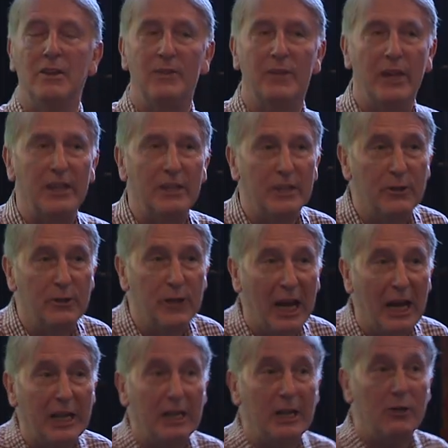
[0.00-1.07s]
That
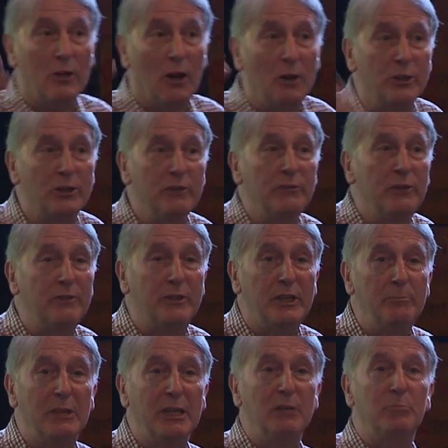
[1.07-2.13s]
150
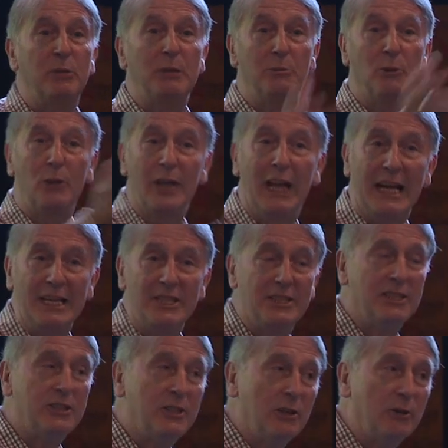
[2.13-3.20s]
million people
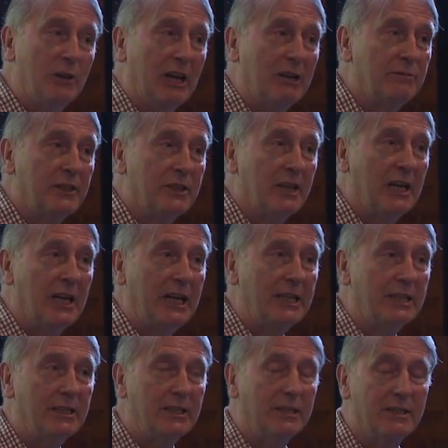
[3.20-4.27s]
less to look after the land.
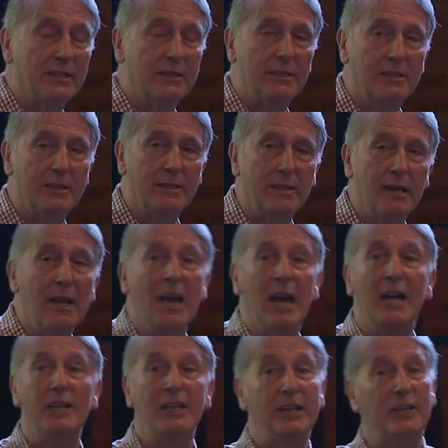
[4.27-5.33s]

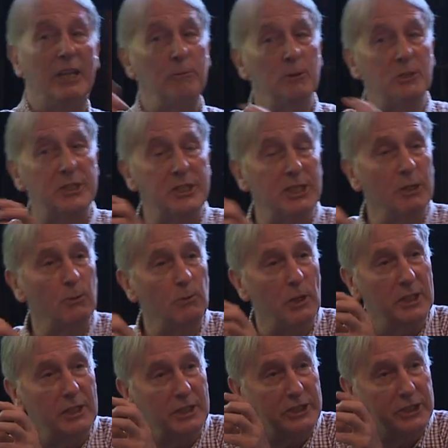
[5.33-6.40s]
And yet
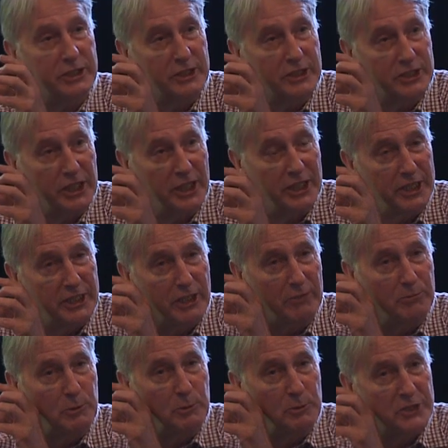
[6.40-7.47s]
the Chinese
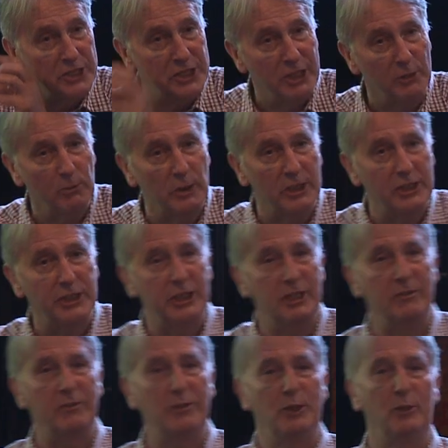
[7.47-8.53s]
government will still want
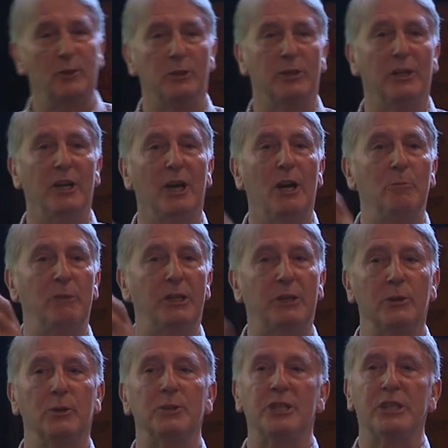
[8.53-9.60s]
cheap food
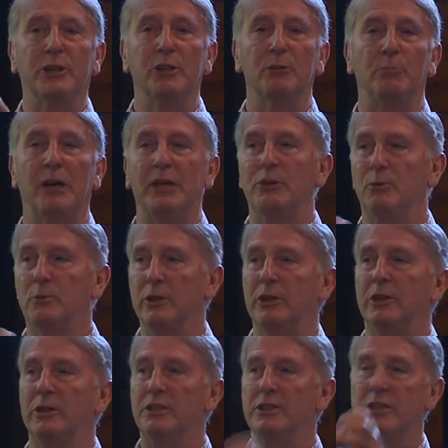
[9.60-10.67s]
because it's got to pay the
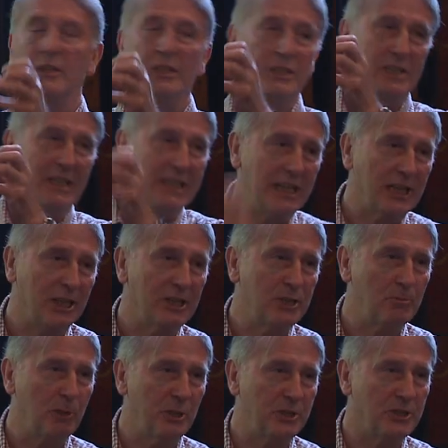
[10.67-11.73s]
workers as little as
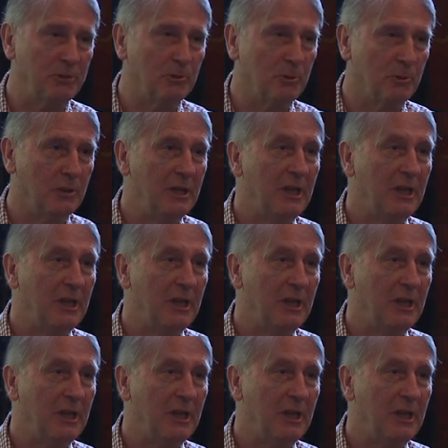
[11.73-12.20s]
possible.